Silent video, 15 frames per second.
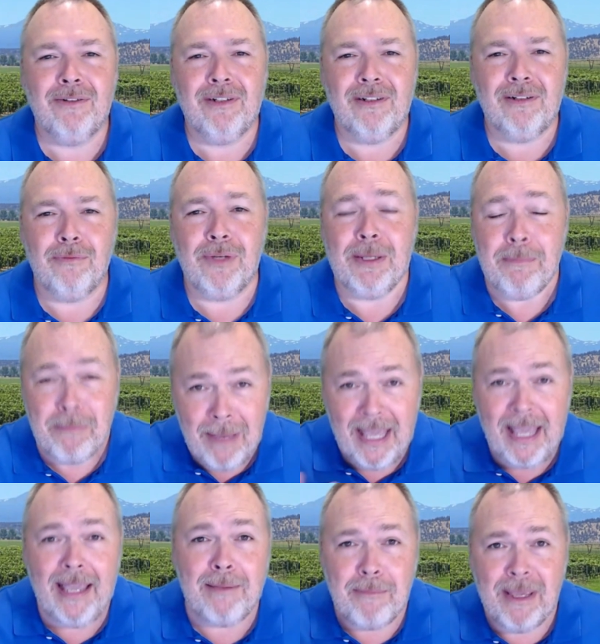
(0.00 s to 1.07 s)
We
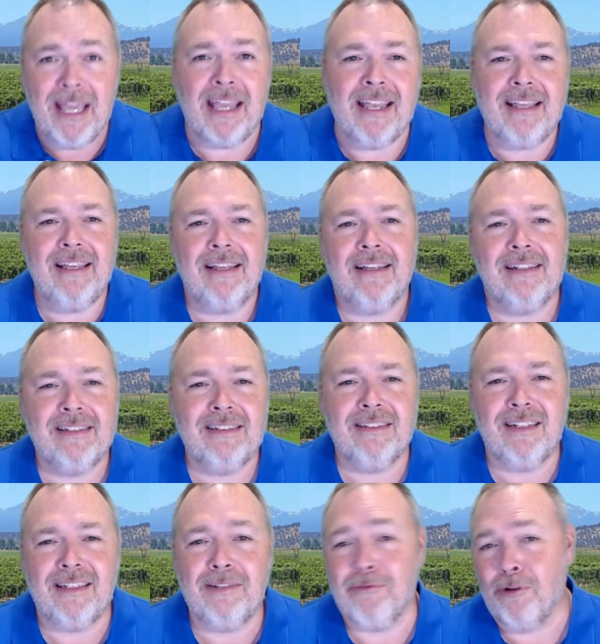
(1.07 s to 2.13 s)
may make
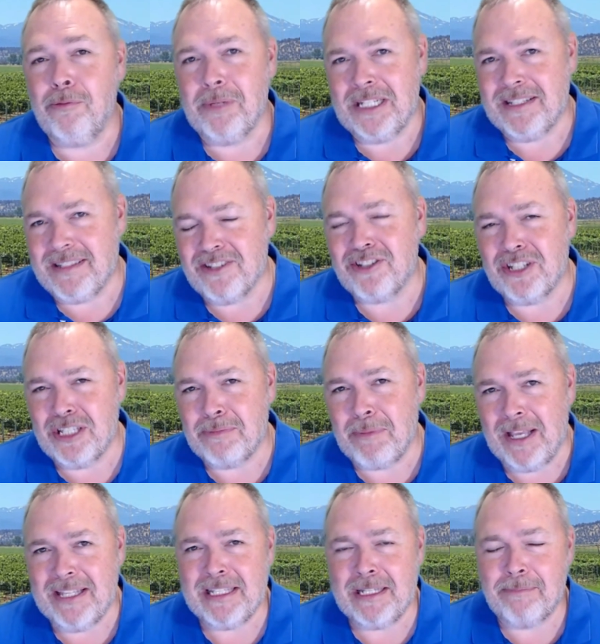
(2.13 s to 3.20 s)
enrollment decisions
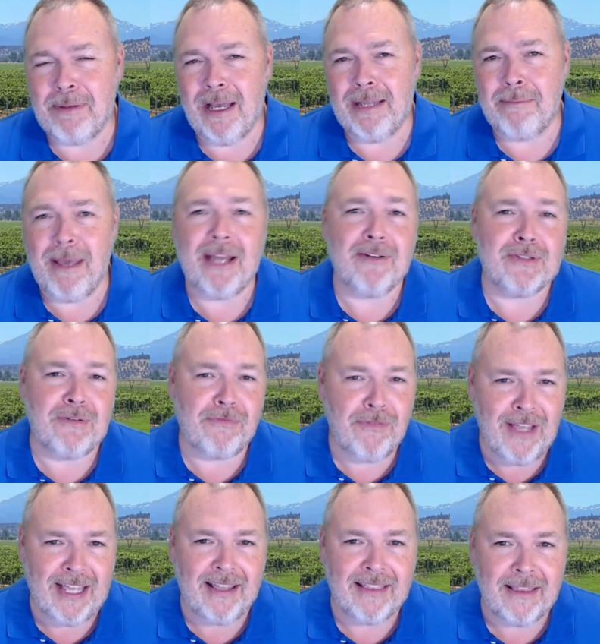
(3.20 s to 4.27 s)
based upon matters of
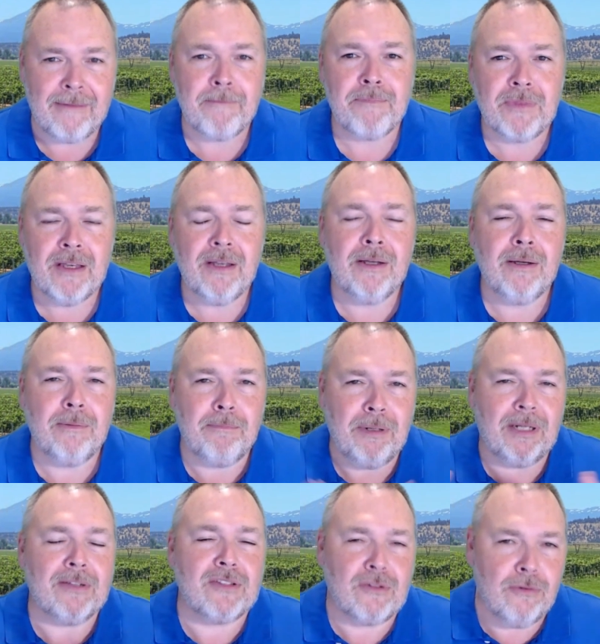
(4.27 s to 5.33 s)
faith,
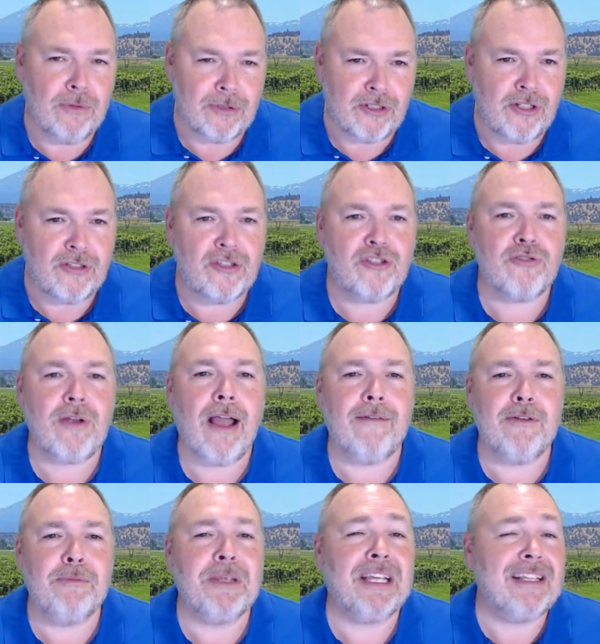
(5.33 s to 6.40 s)
but a school should
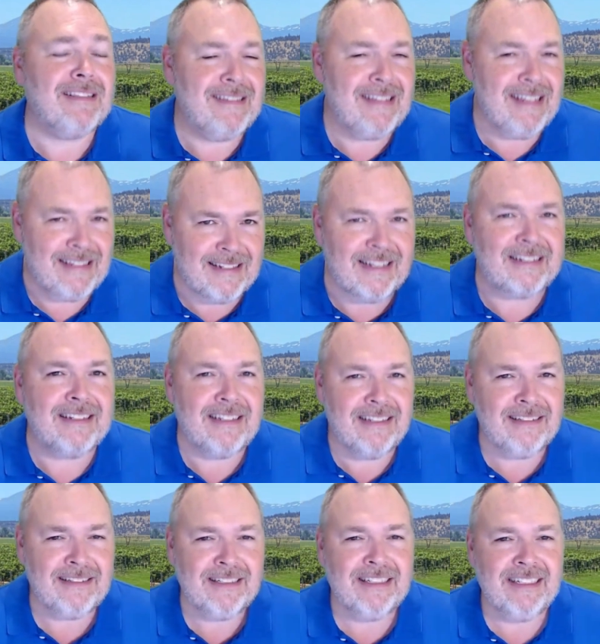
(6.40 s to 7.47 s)
strive to be consistent
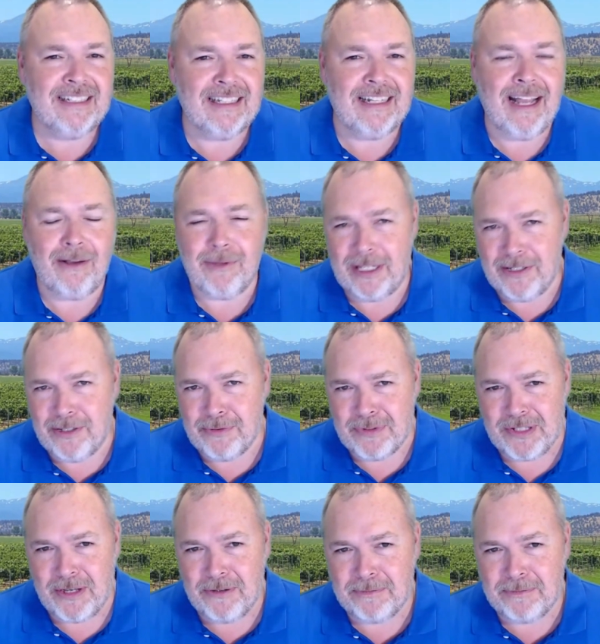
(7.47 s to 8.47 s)
in how they do so.